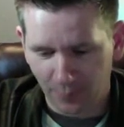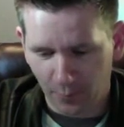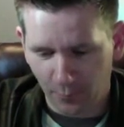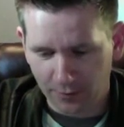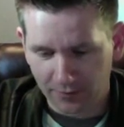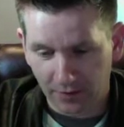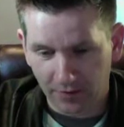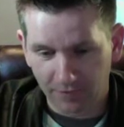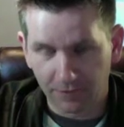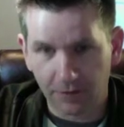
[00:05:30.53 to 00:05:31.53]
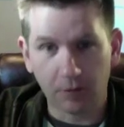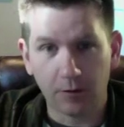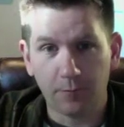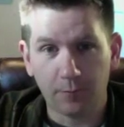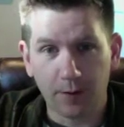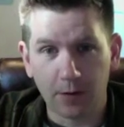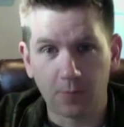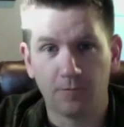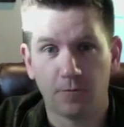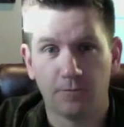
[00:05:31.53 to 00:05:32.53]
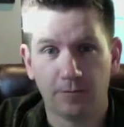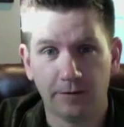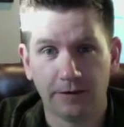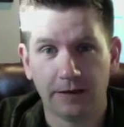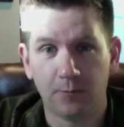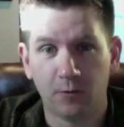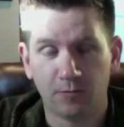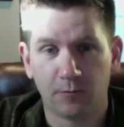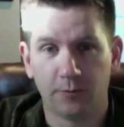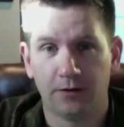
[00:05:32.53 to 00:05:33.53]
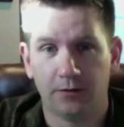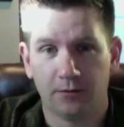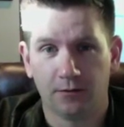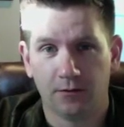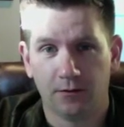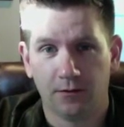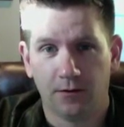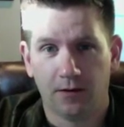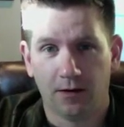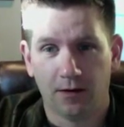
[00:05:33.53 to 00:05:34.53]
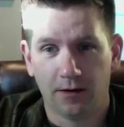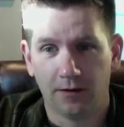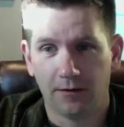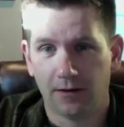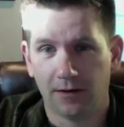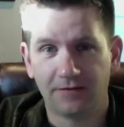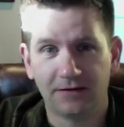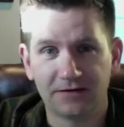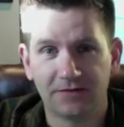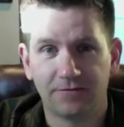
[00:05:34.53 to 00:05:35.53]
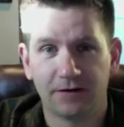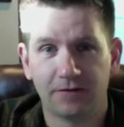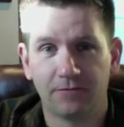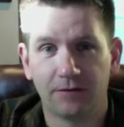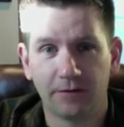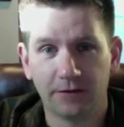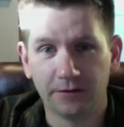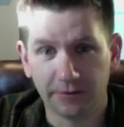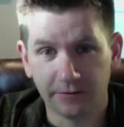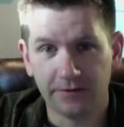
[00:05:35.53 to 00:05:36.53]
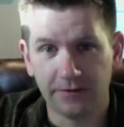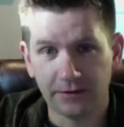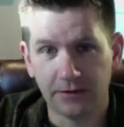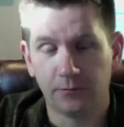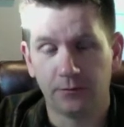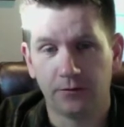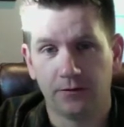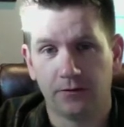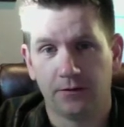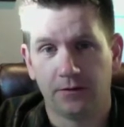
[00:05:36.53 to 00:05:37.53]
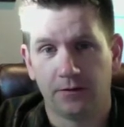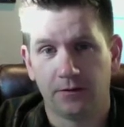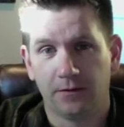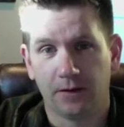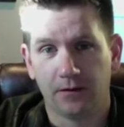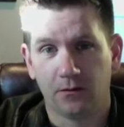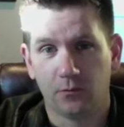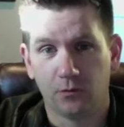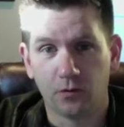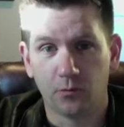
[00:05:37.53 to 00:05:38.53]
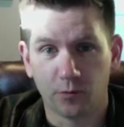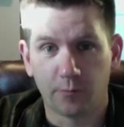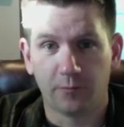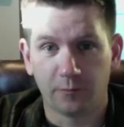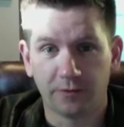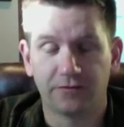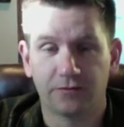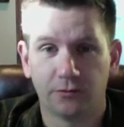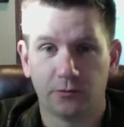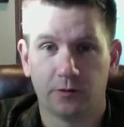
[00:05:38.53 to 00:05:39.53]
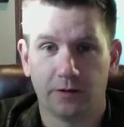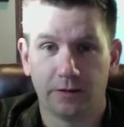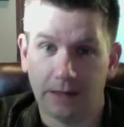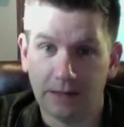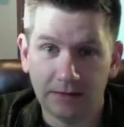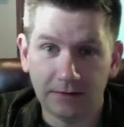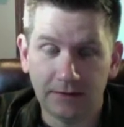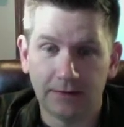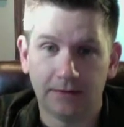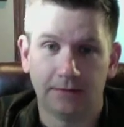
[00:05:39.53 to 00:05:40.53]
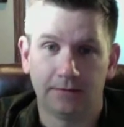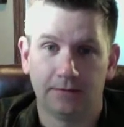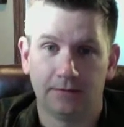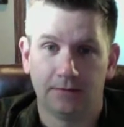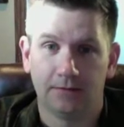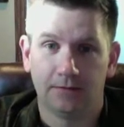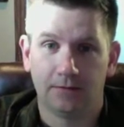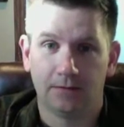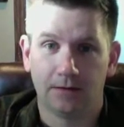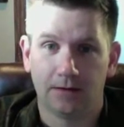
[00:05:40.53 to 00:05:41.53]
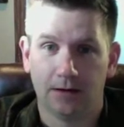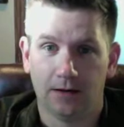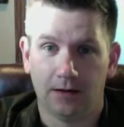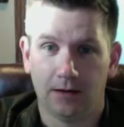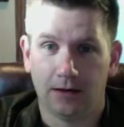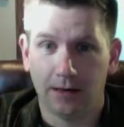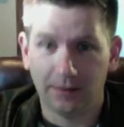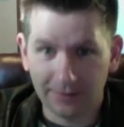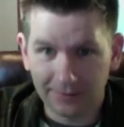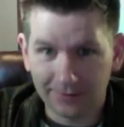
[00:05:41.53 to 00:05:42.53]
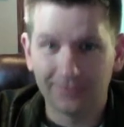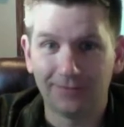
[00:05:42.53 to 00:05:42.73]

but a very powerful feeling came over me. I testified very clearly to him that the Book of Mormon was true and that he needed it. That I needed